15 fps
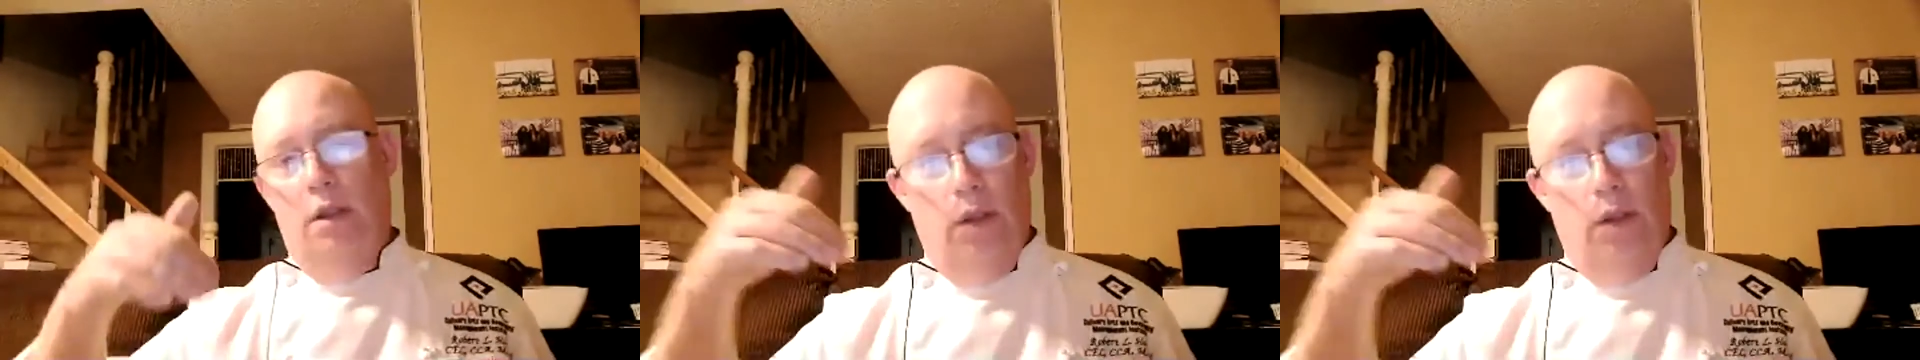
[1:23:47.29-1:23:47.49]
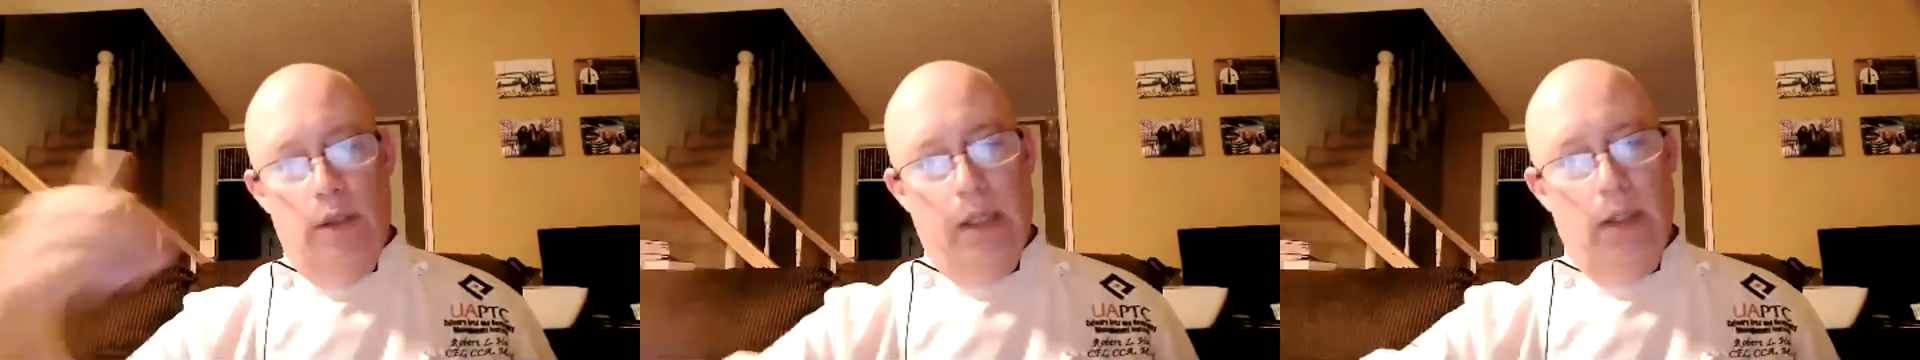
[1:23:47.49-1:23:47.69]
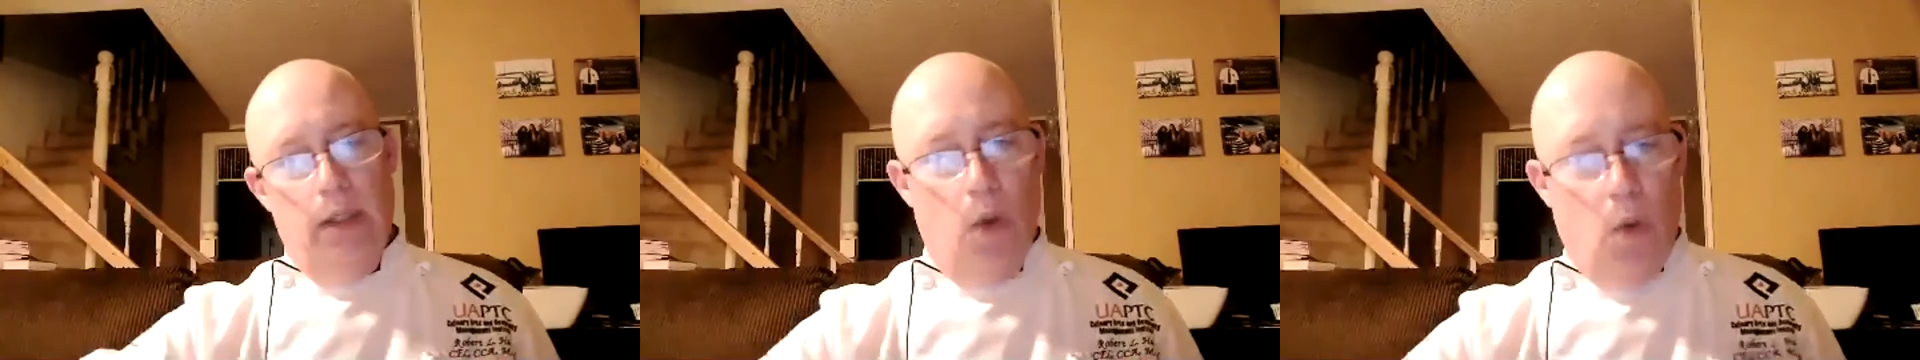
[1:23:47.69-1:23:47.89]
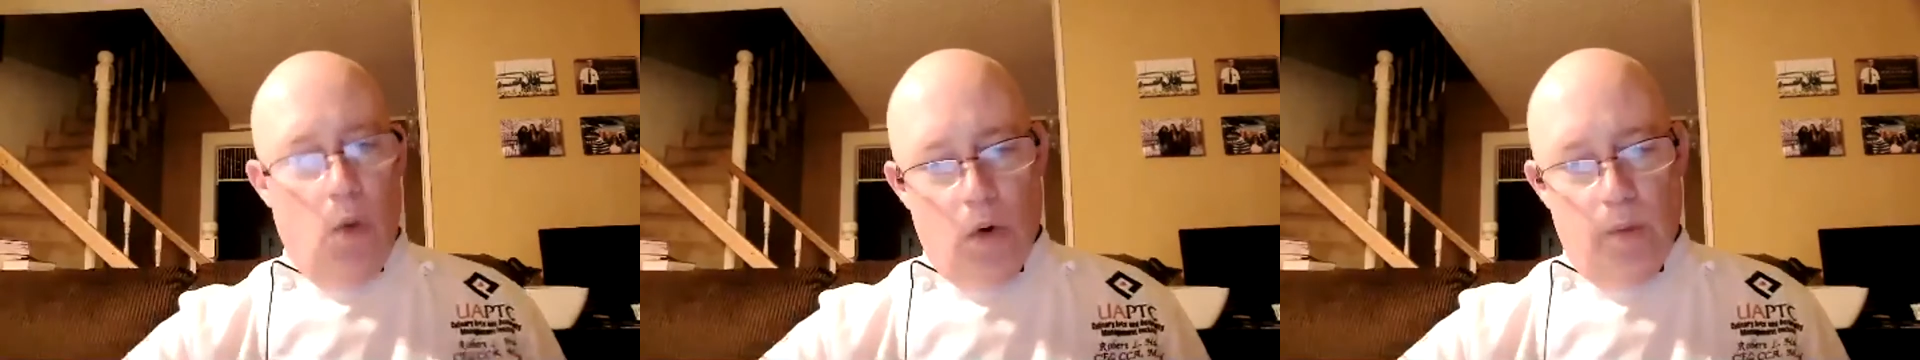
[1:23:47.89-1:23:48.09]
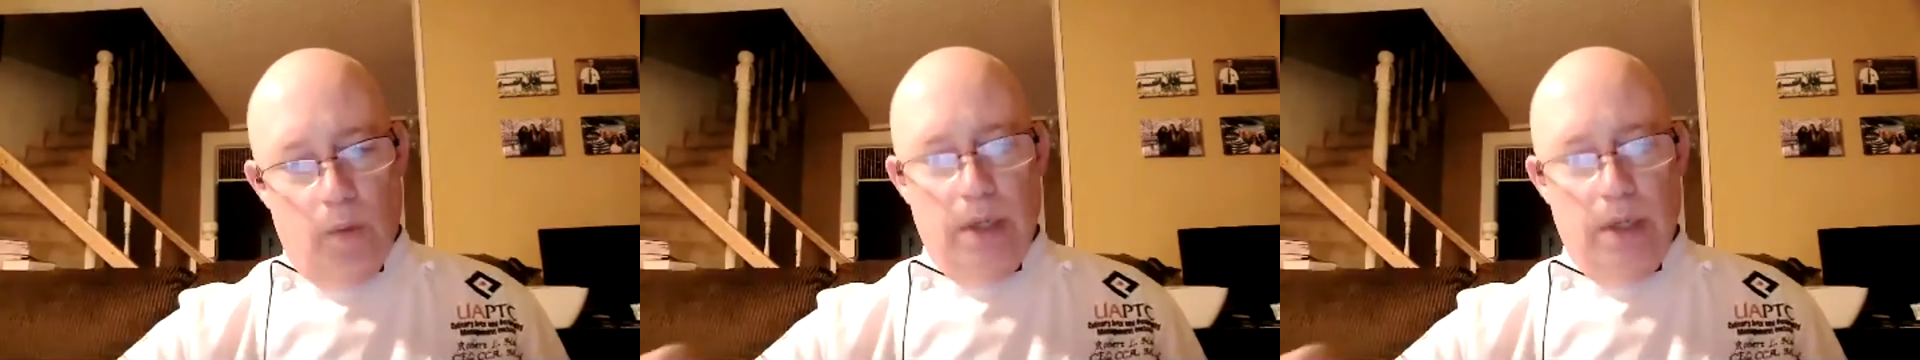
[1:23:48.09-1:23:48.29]
Look at the
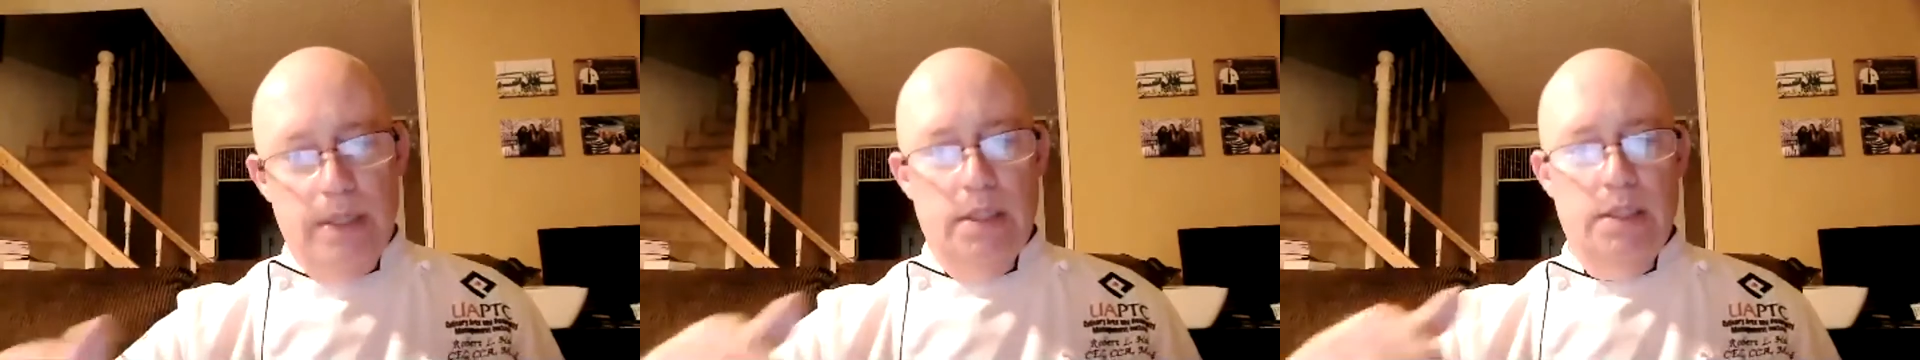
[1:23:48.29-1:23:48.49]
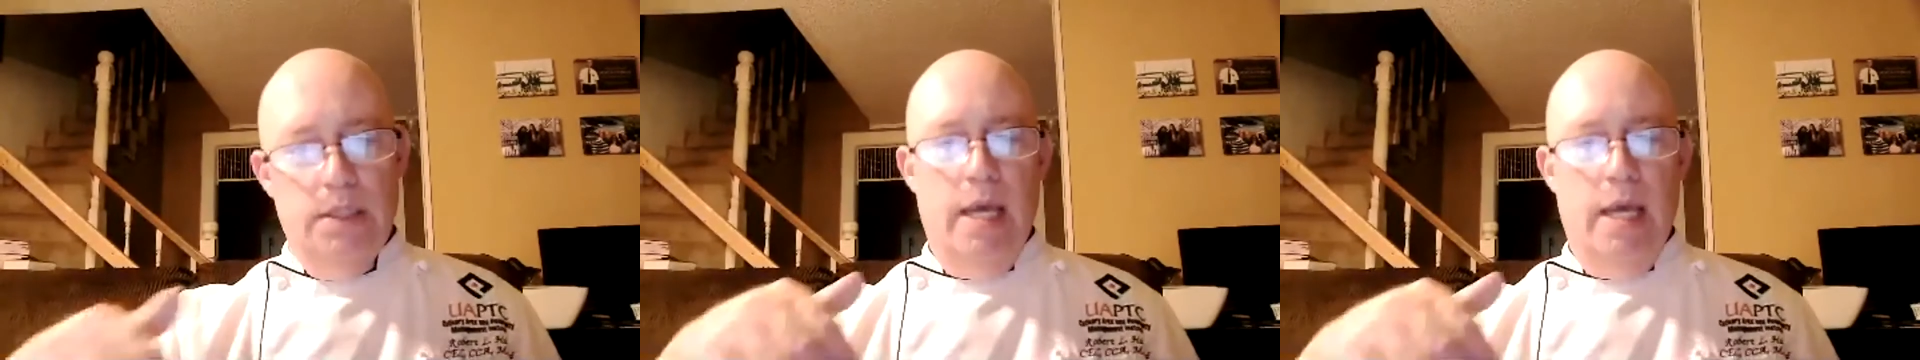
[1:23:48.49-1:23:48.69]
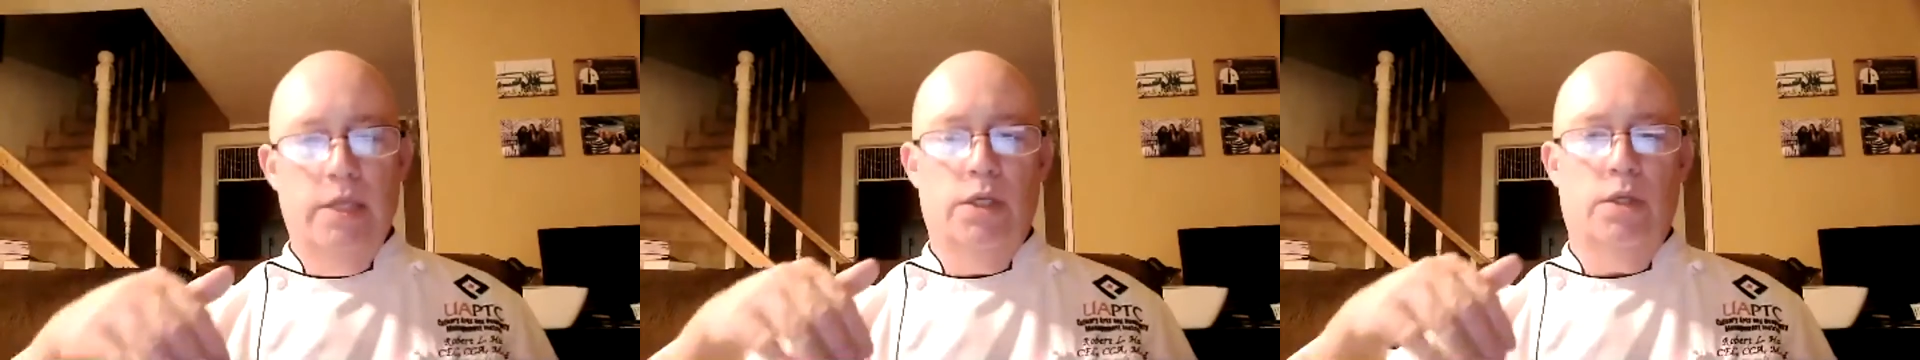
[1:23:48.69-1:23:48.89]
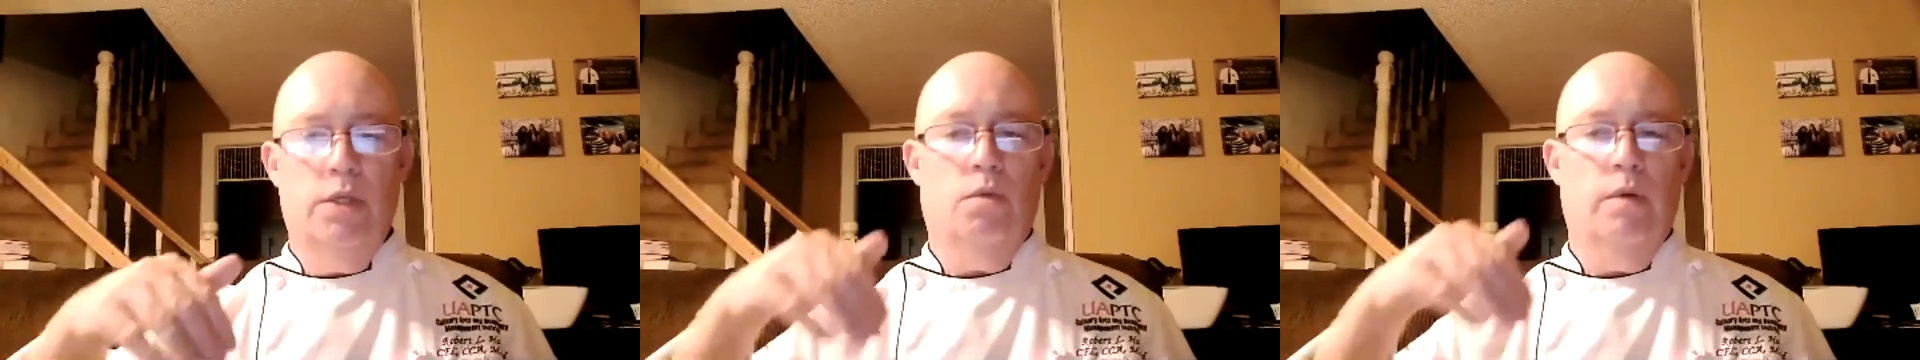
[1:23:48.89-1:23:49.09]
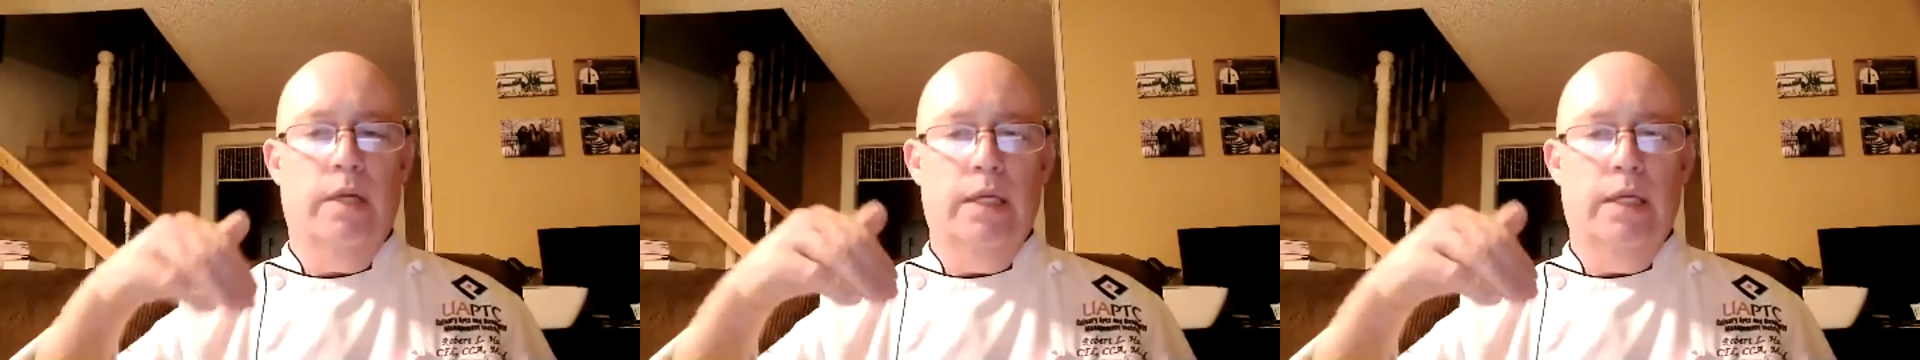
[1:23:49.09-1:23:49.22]
oral presentation,